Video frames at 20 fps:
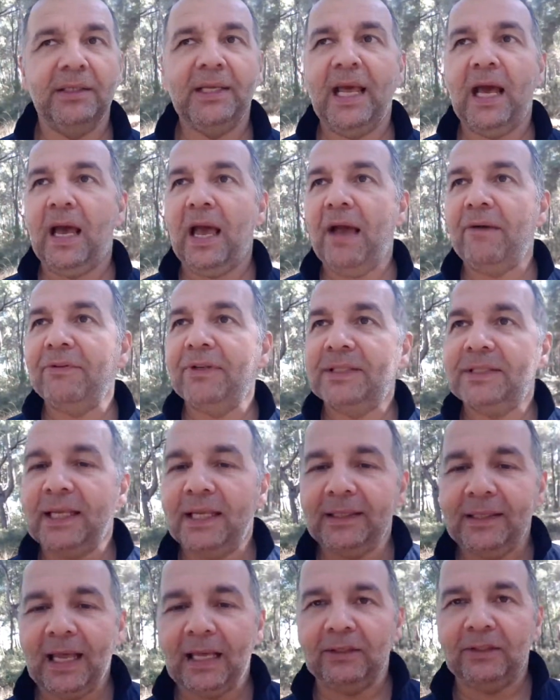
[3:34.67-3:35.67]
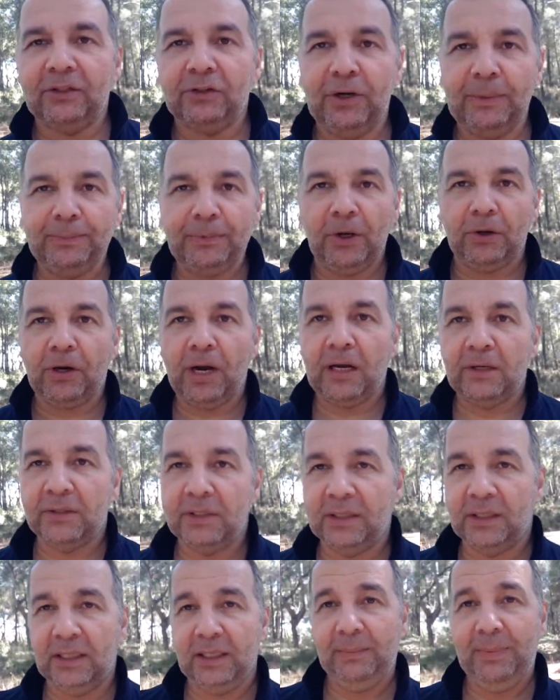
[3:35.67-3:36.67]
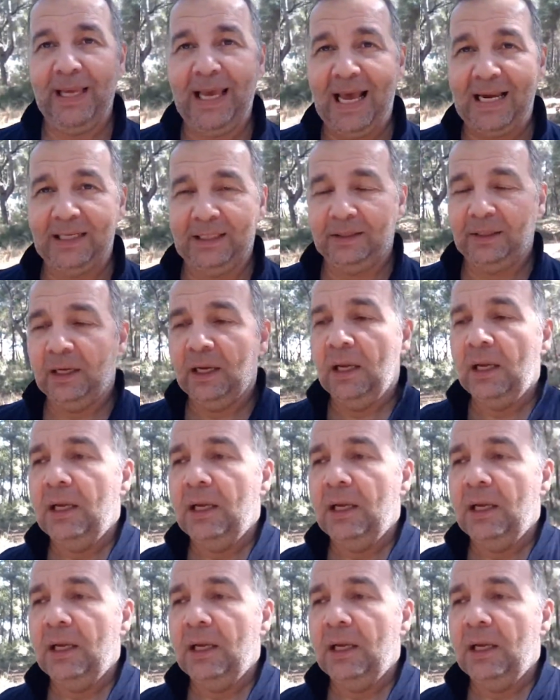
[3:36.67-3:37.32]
Now, having said that, the cryptocurrencies are going to be added.